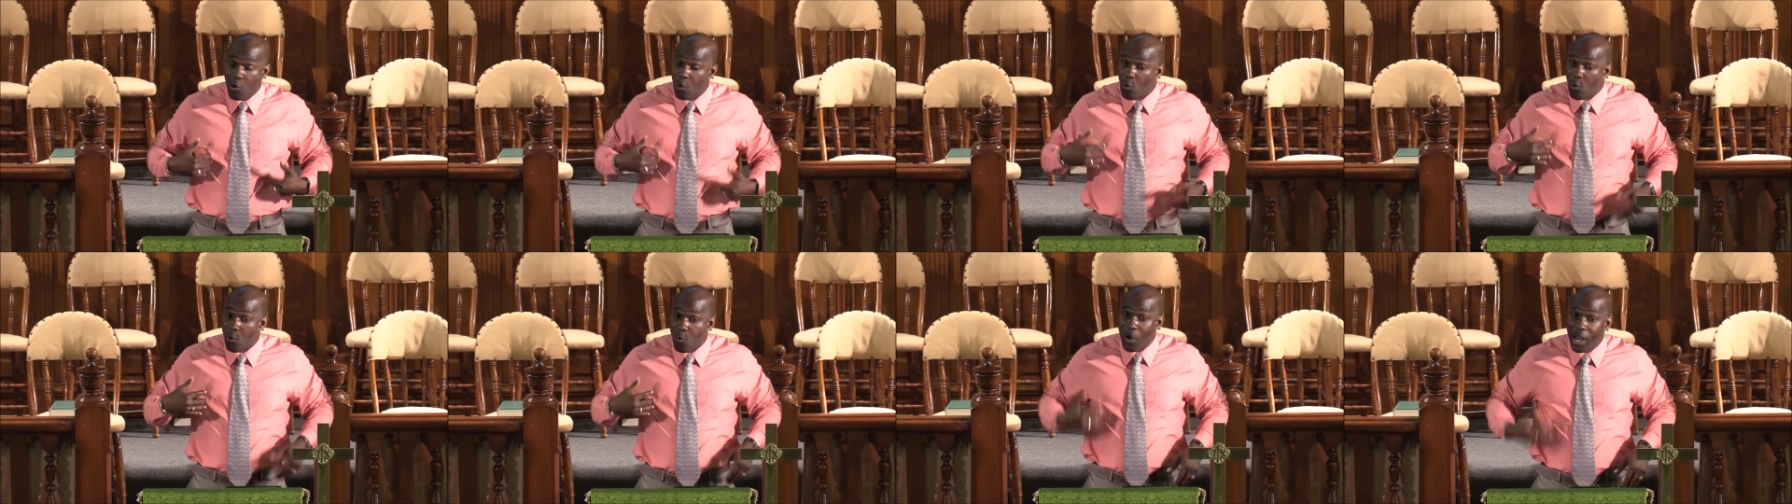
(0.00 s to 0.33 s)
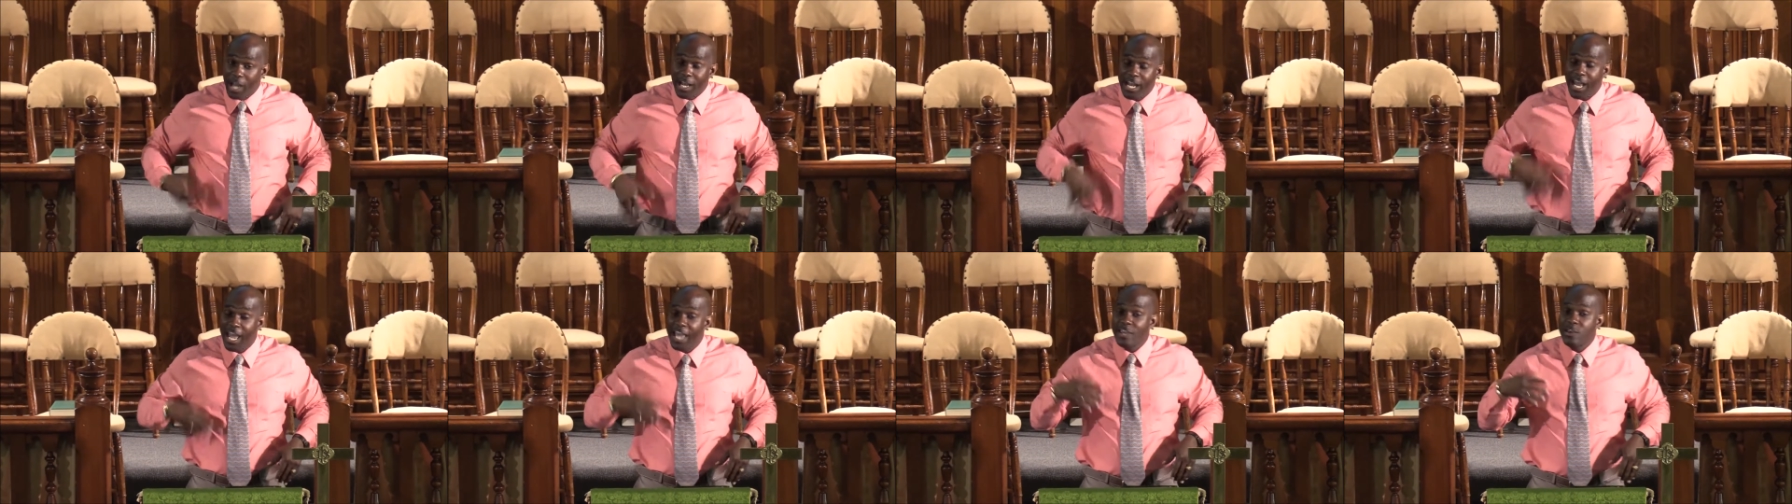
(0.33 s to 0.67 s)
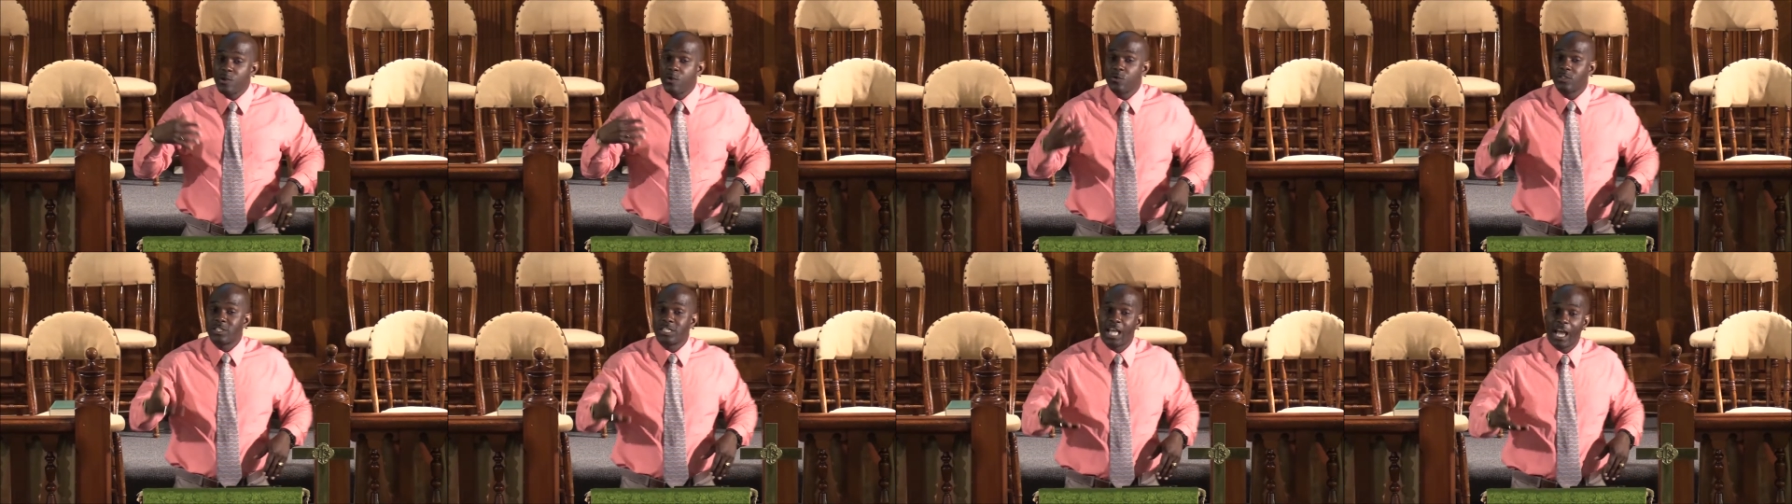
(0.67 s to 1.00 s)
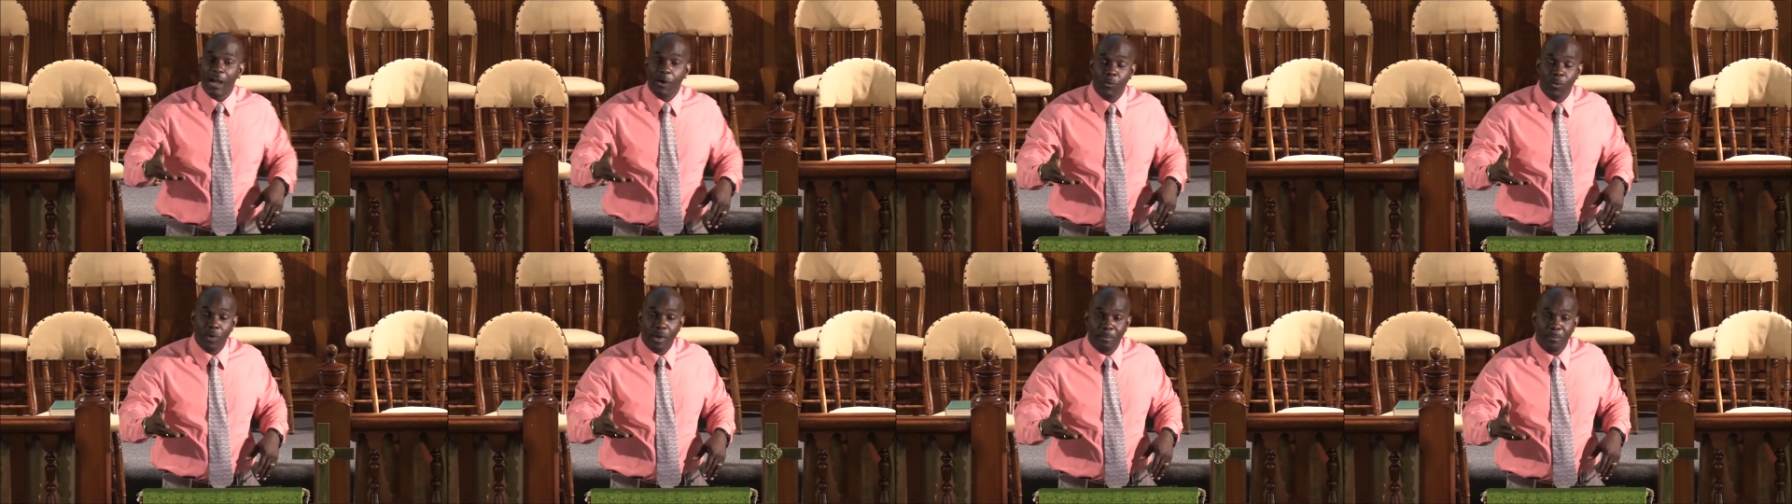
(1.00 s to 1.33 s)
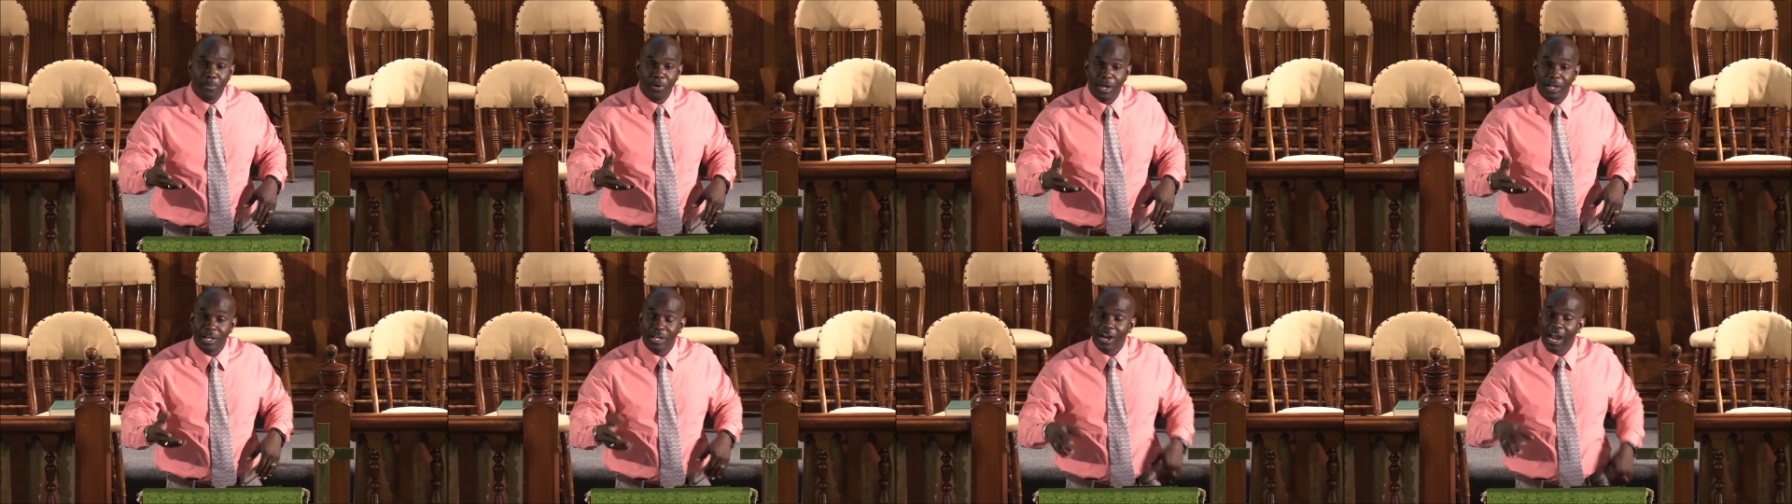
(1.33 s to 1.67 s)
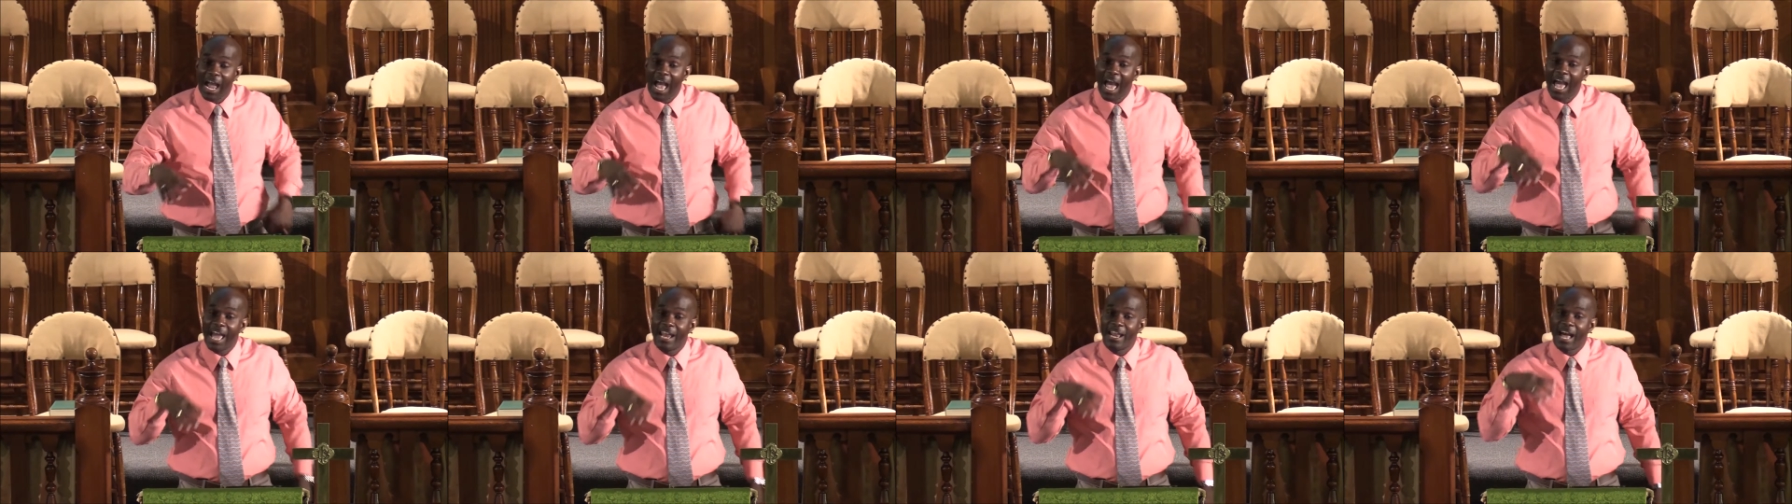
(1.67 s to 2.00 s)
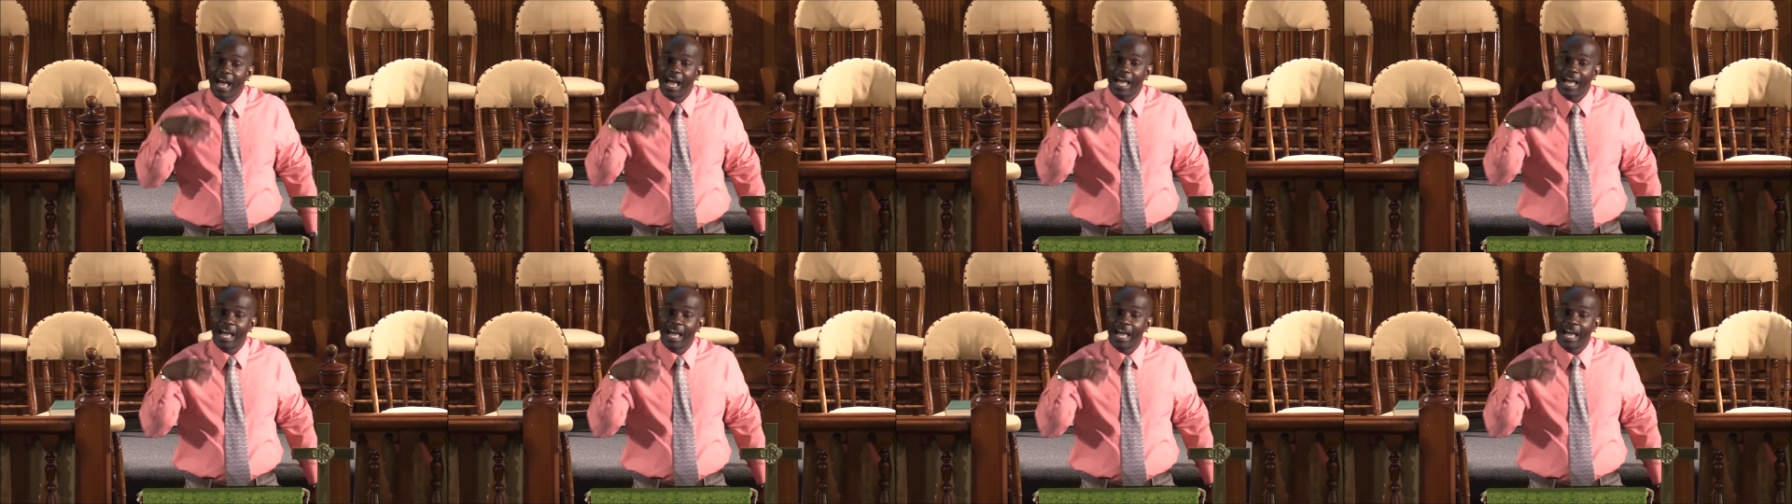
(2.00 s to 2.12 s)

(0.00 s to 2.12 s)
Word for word: When they use that weapon, they're either